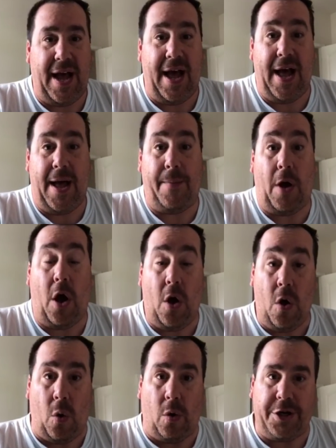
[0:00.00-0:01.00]
Um,
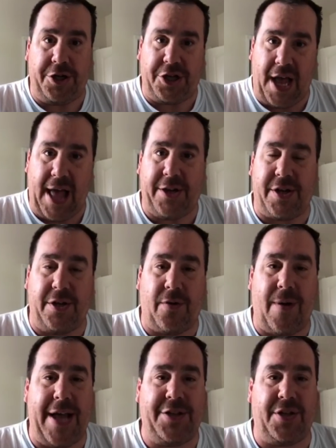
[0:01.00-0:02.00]
oh, John,
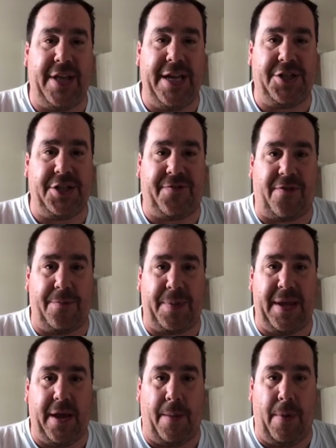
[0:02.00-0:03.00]
congratulations for
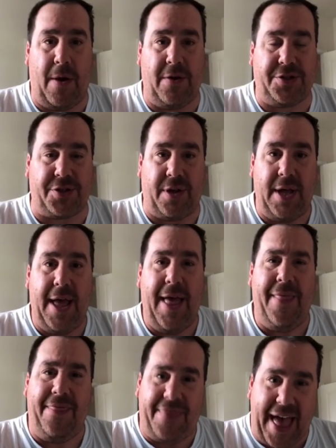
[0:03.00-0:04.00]
being a marshal.
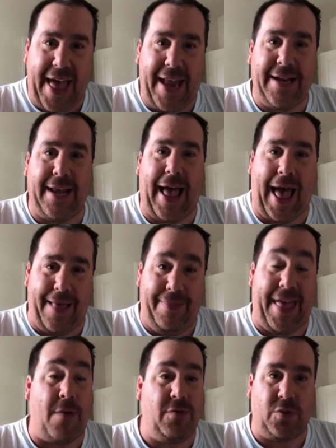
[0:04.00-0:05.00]
That
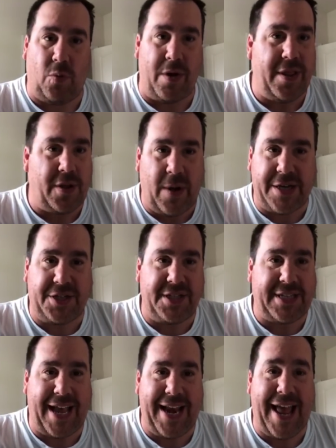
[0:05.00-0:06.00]
that was one of the
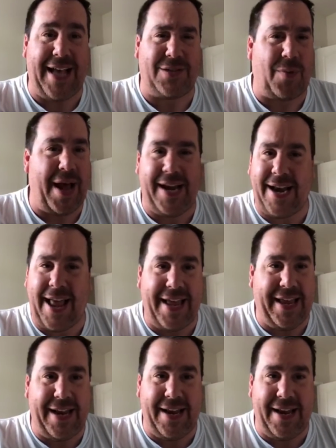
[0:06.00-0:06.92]
questions I'd asked. Why didn't I